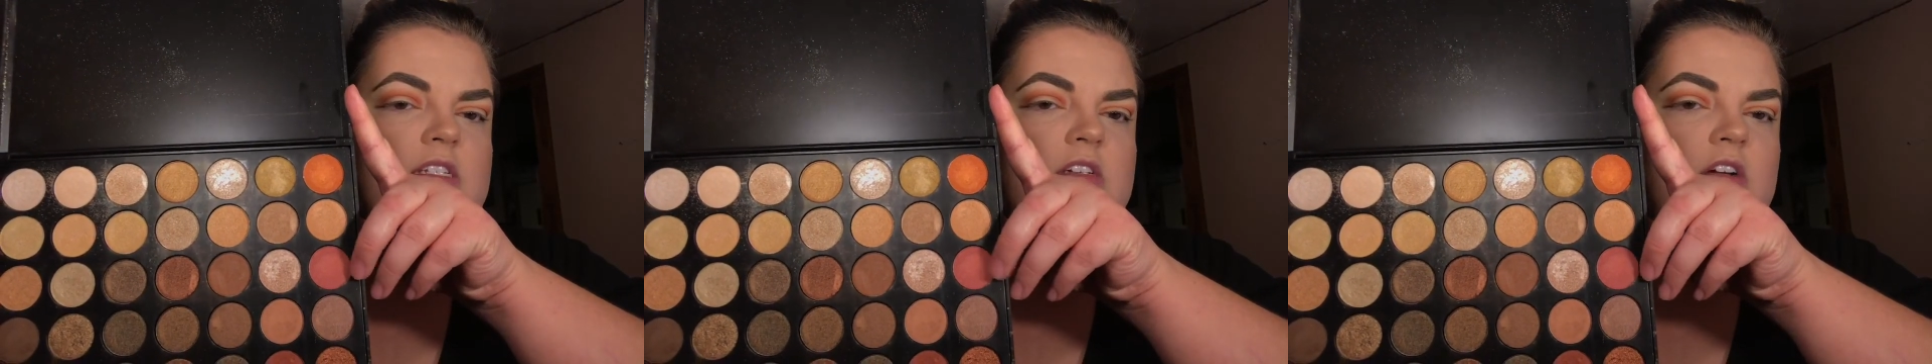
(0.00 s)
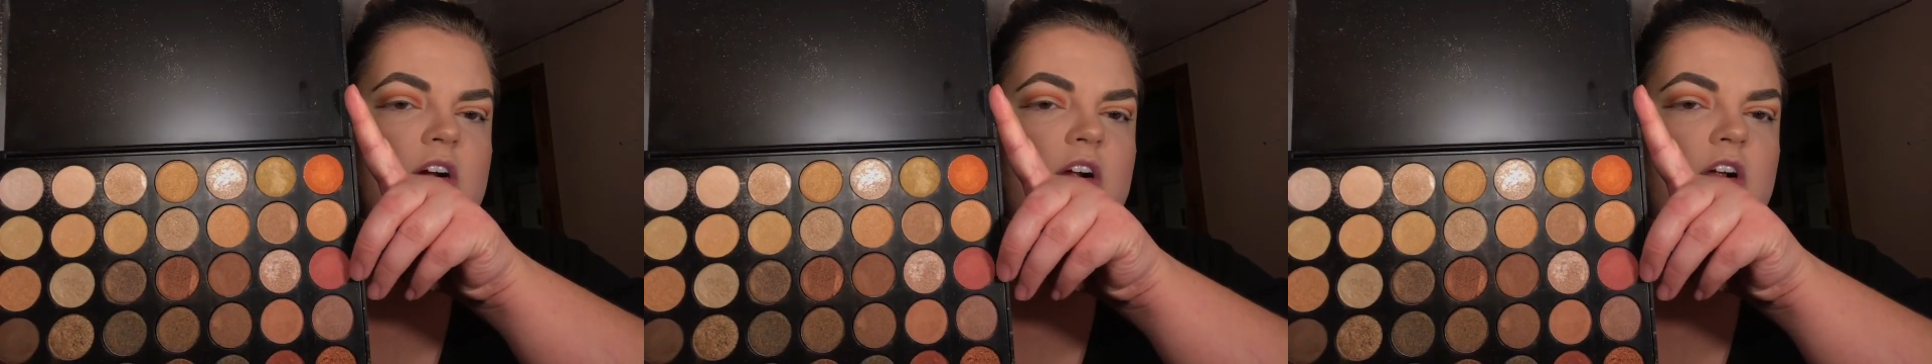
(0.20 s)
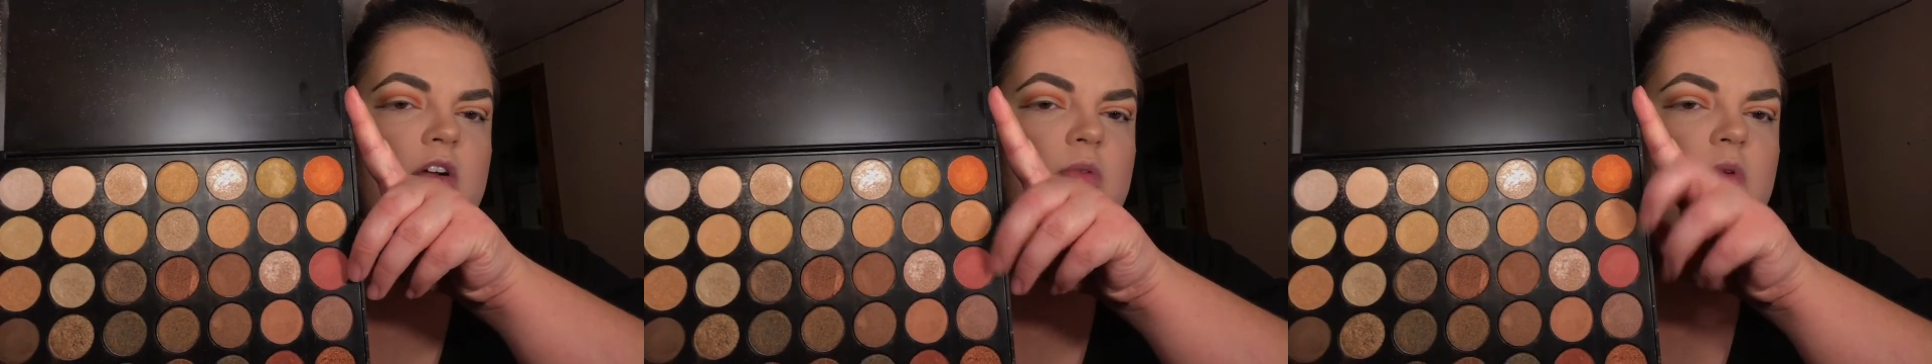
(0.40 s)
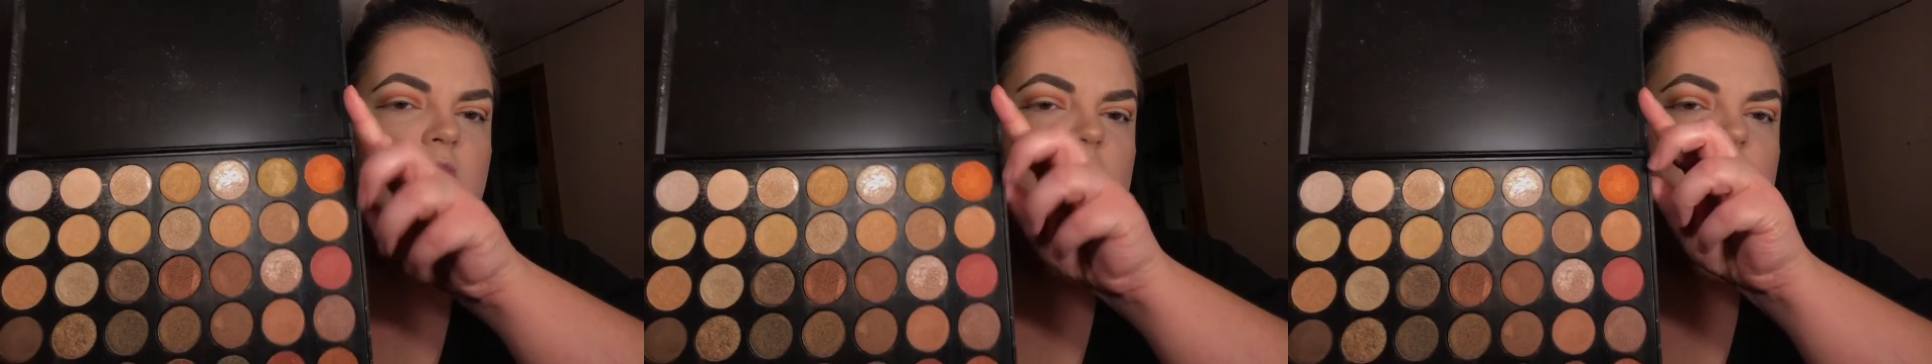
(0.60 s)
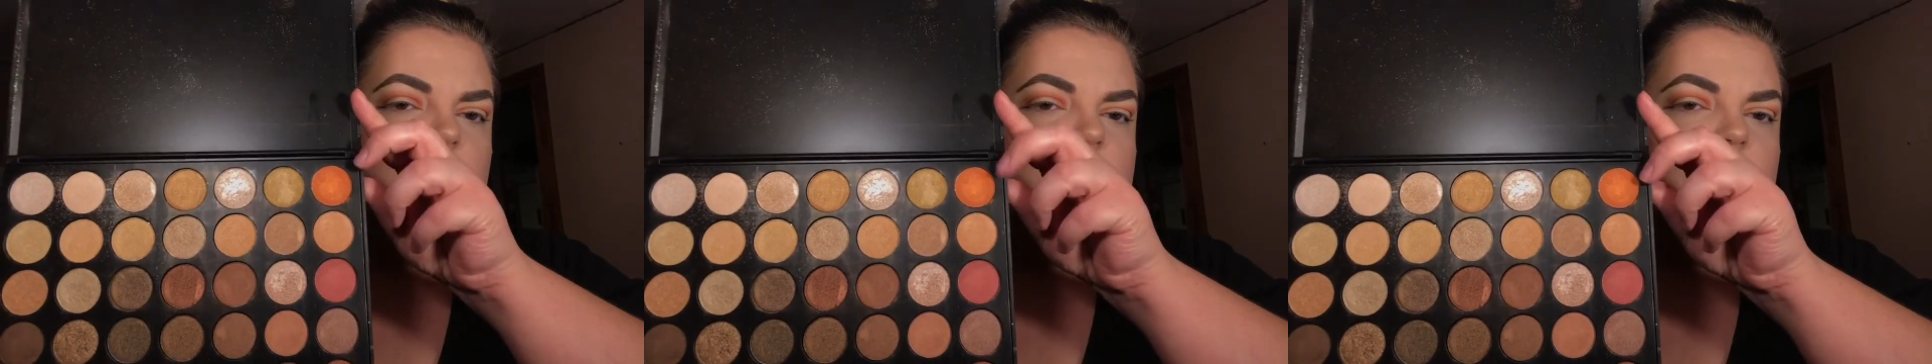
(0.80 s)
darker
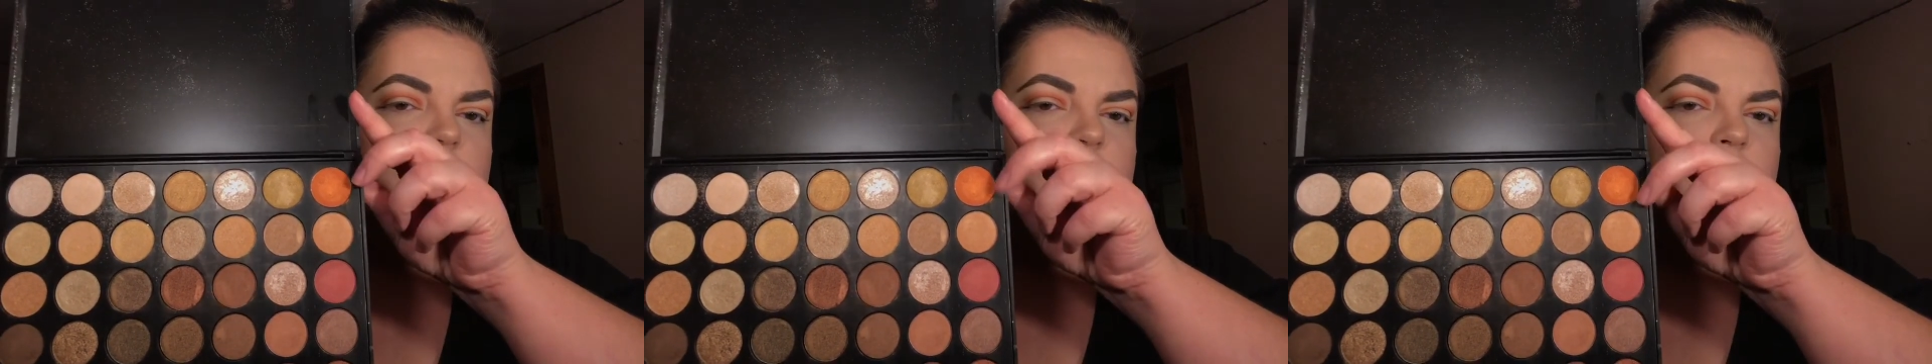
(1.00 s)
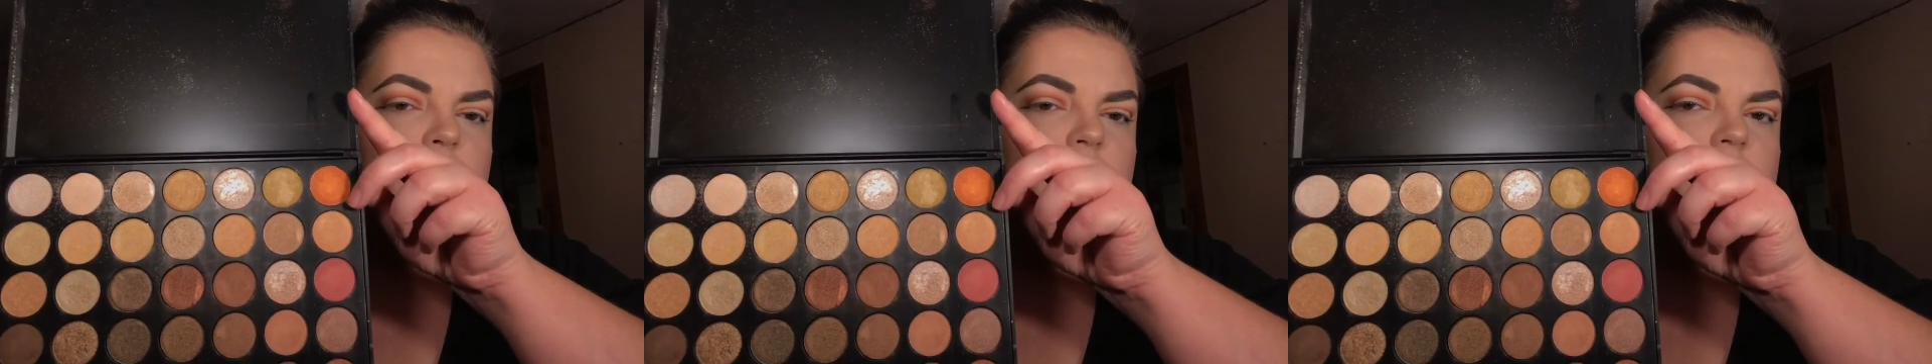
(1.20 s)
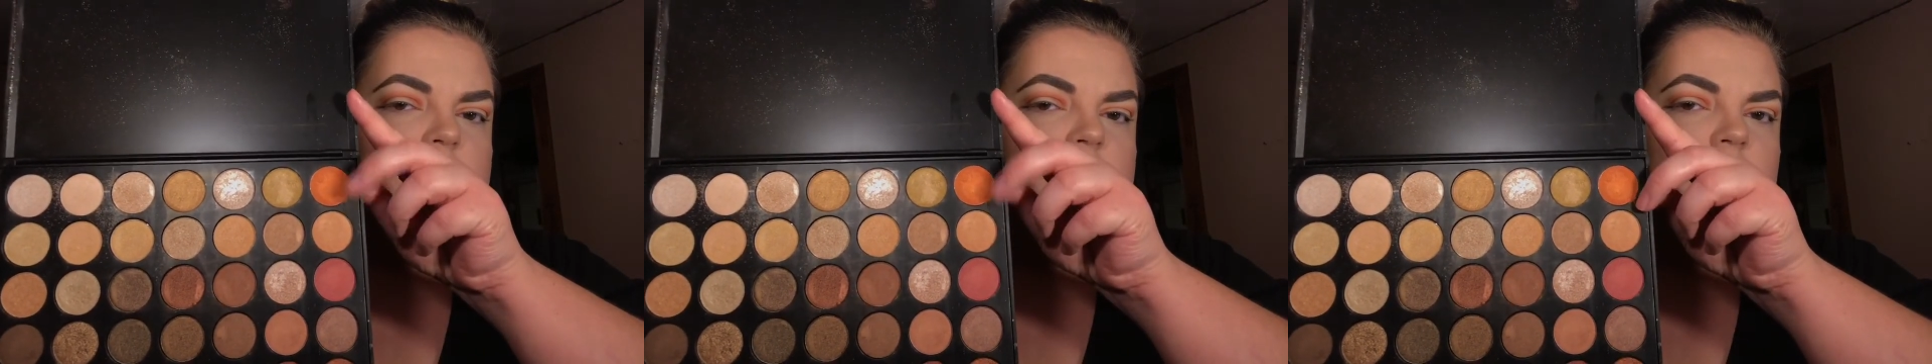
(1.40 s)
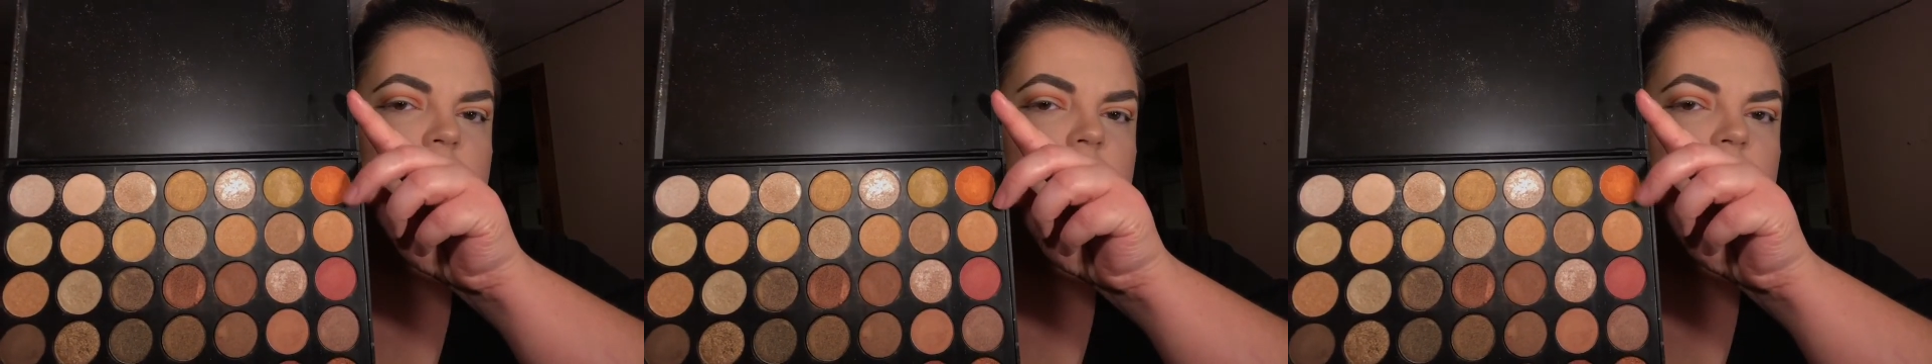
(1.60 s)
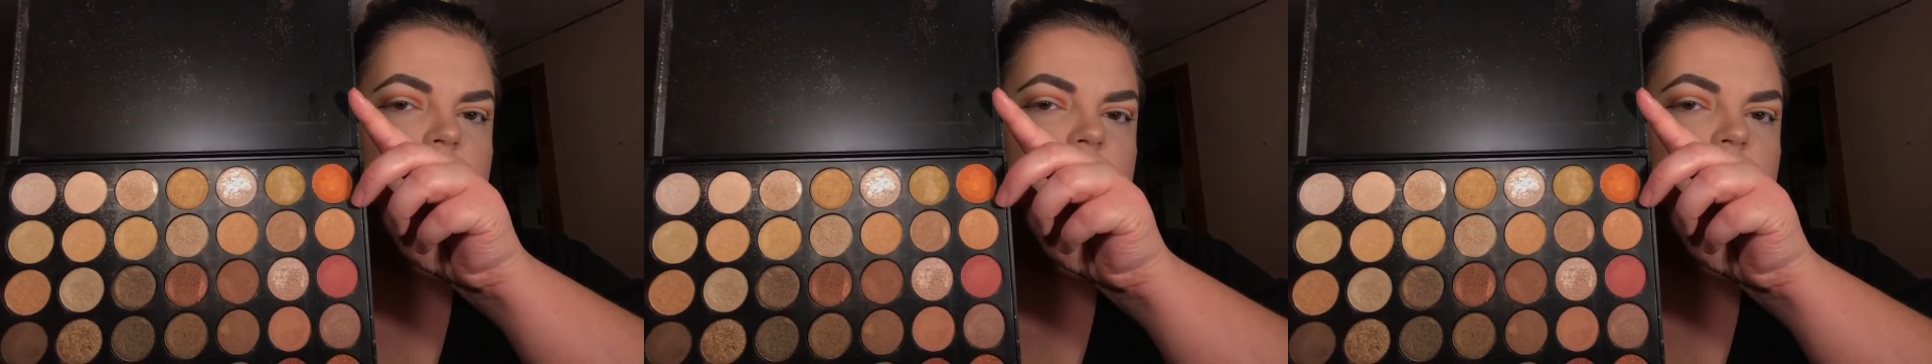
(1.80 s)
one and then put